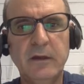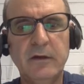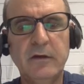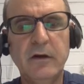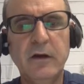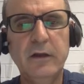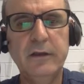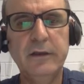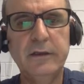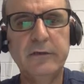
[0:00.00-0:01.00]
Write
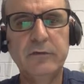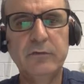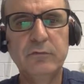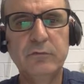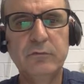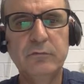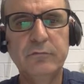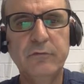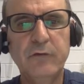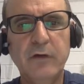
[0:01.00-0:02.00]
a rule to
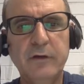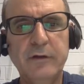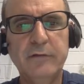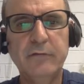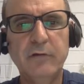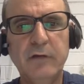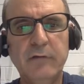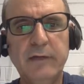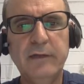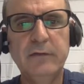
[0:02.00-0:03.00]
find the y
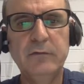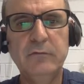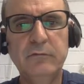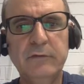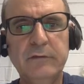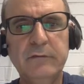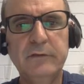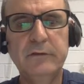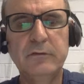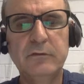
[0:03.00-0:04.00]
value when we
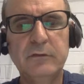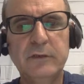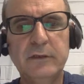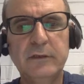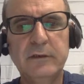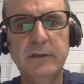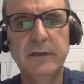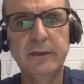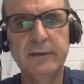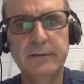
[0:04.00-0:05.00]
know the
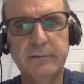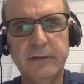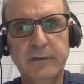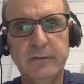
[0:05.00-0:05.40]
x value.